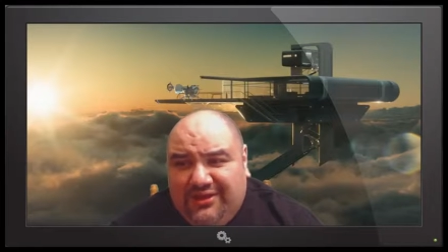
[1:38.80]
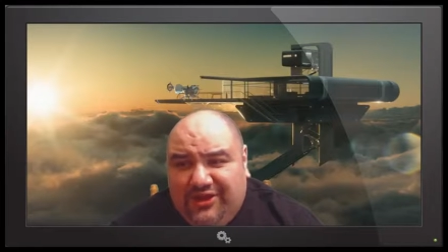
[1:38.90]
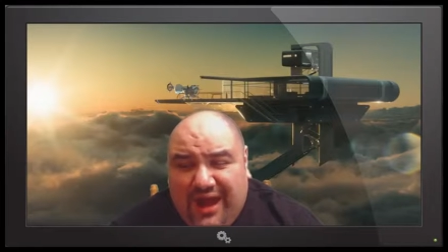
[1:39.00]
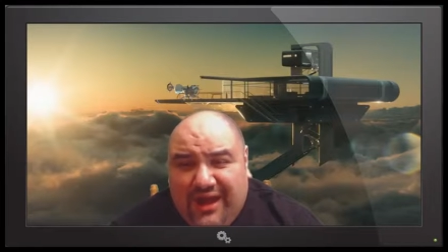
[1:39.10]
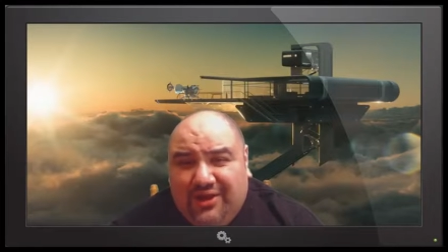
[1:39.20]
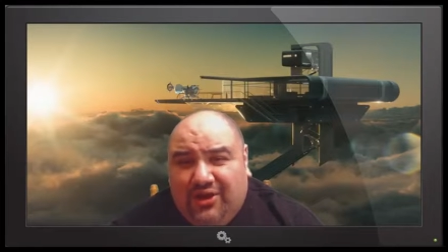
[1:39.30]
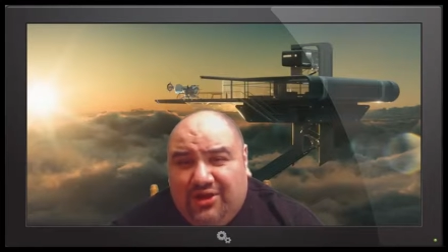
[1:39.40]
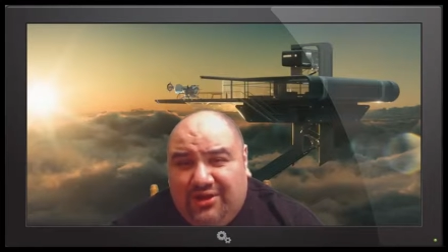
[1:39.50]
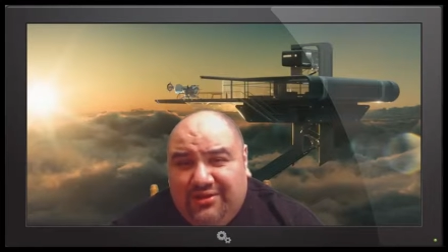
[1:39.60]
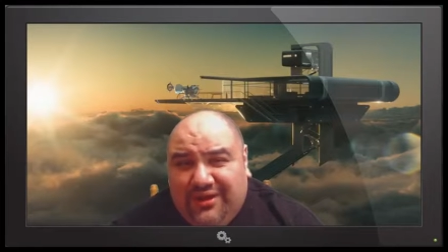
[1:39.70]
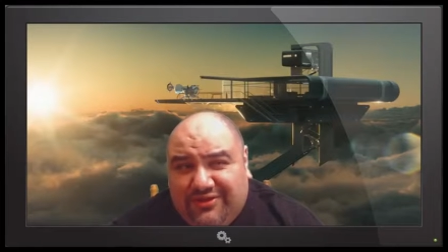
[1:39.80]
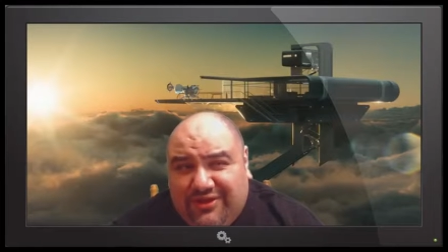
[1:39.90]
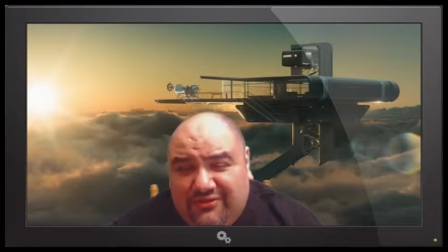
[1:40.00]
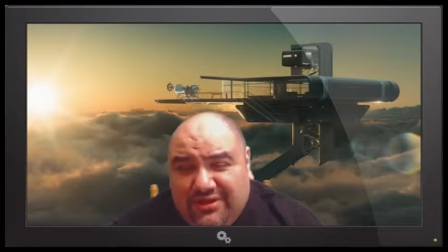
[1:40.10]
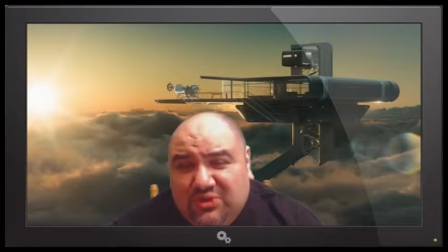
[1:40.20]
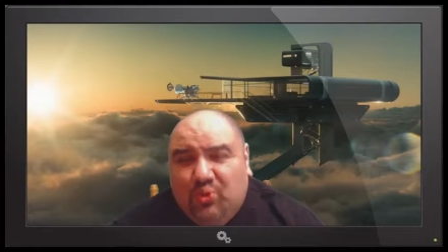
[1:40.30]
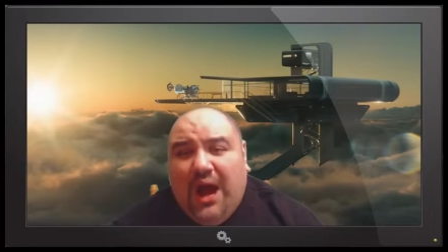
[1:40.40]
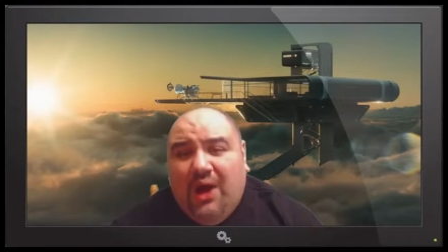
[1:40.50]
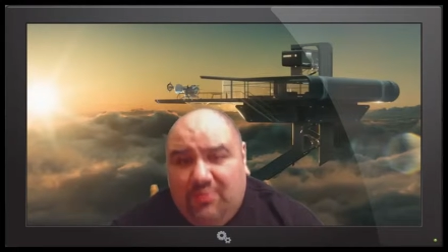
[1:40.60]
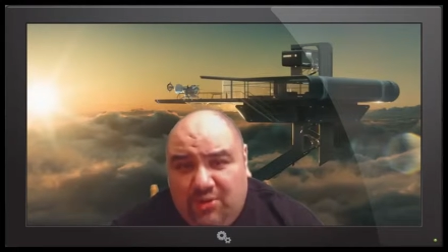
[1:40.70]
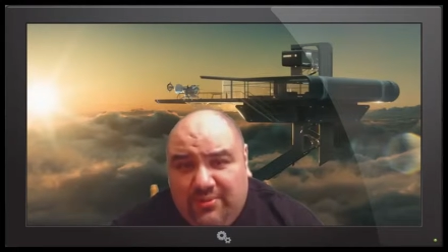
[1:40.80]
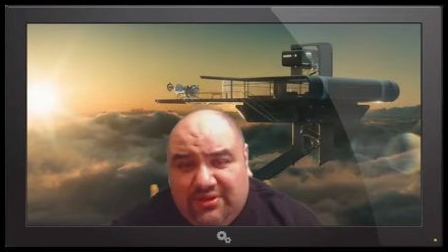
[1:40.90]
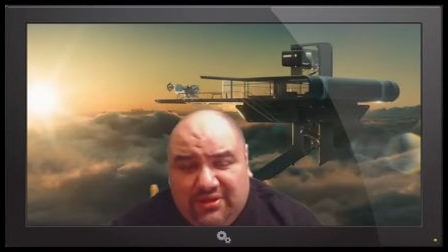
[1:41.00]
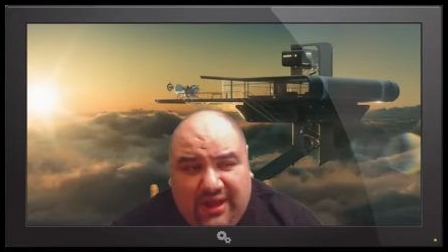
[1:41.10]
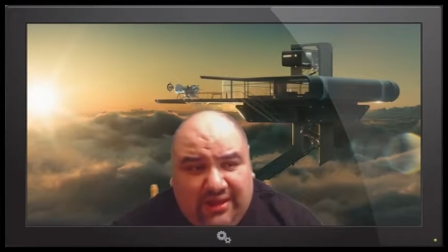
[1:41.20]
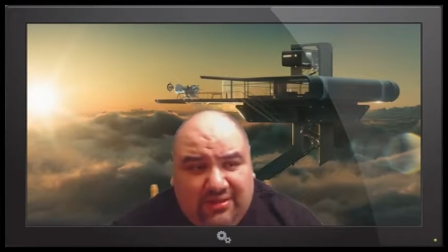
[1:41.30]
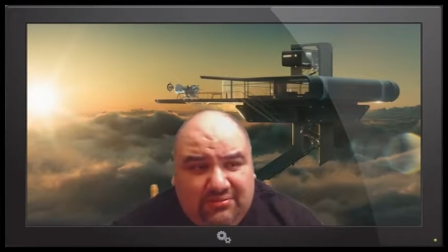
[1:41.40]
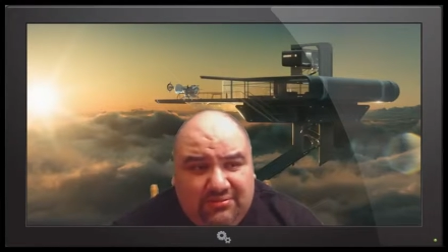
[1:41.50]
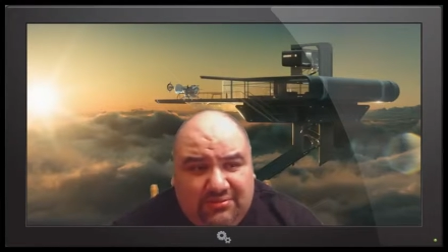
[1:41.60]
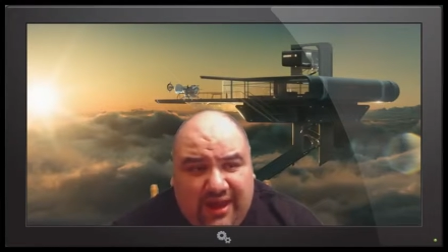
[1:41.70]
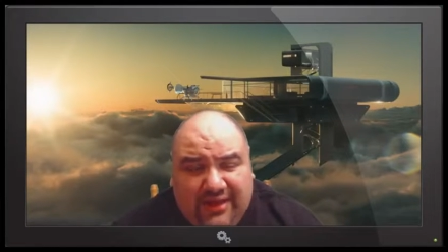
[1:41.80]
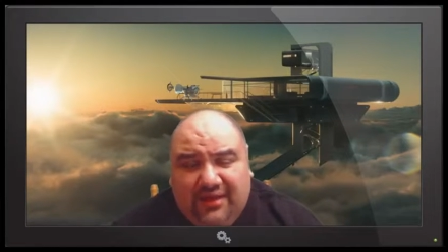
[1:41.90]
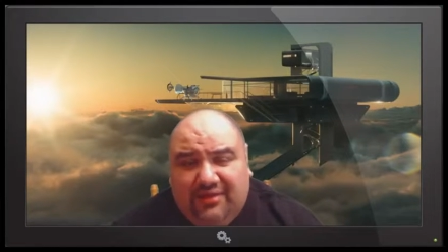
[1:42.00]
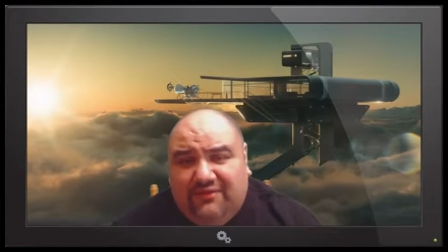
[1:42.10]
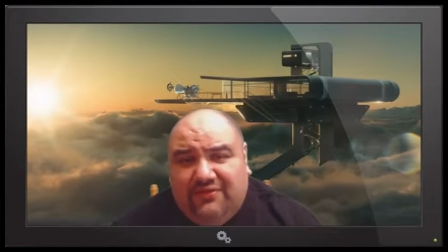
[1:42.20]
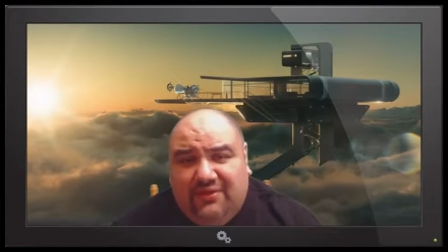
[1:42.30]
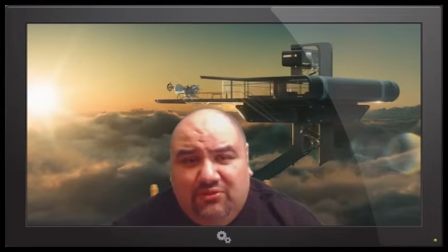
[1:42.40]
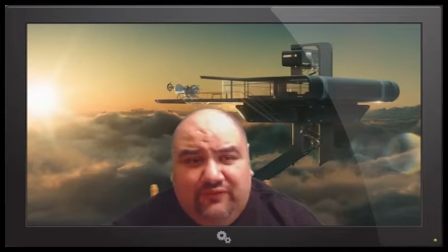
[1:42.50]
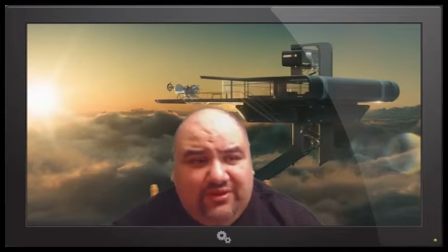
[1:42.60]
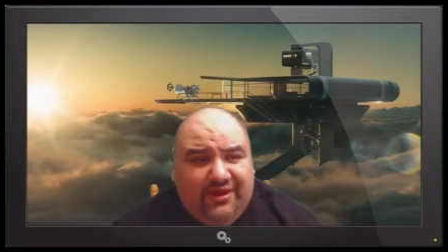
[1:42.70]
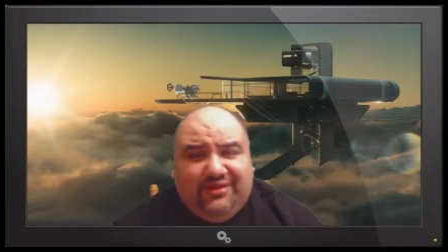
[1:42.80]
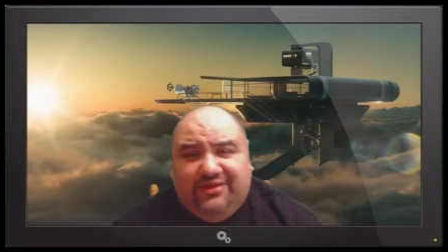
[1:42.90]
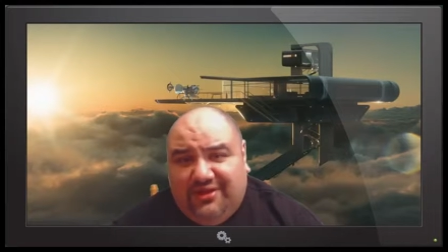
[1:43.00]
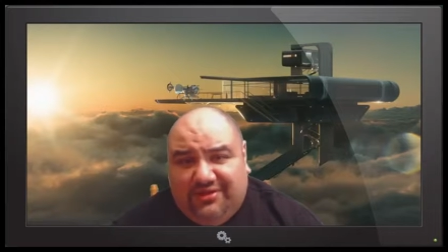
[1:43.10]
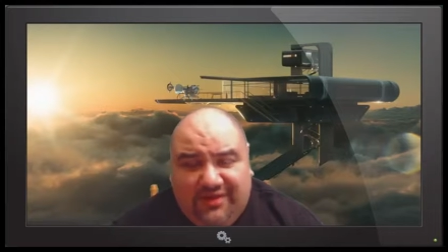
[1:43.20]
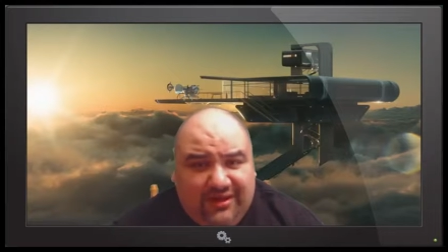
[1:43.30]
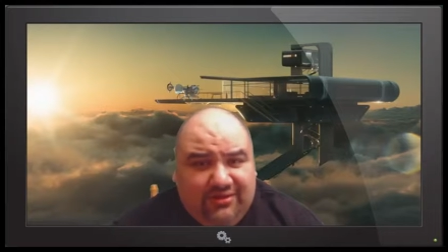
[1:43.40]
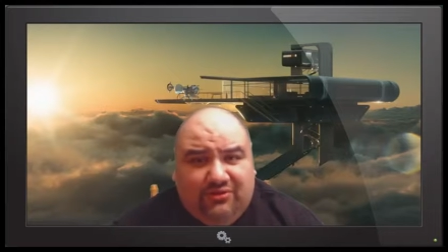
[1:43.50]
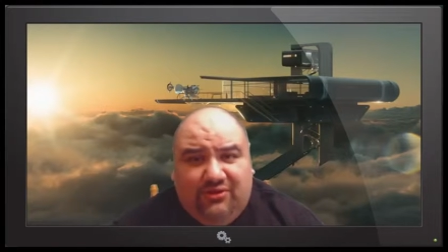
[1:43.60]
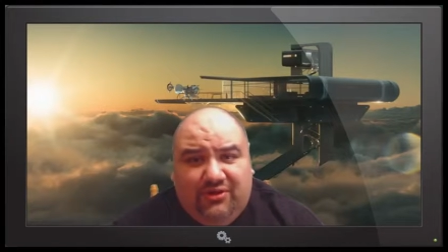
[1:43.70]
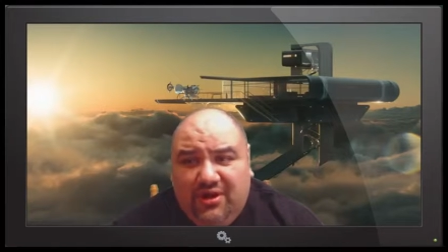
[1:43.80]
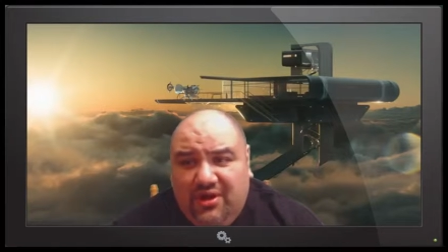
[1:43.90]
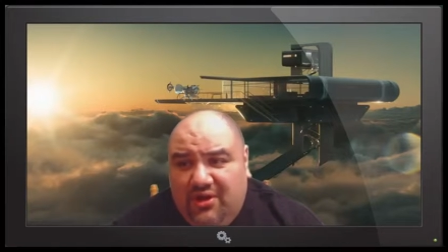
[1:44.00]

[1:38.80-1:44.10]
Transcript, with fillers: they're not necessarily wow moments, like the endings of some movies like The Sixth Sense or,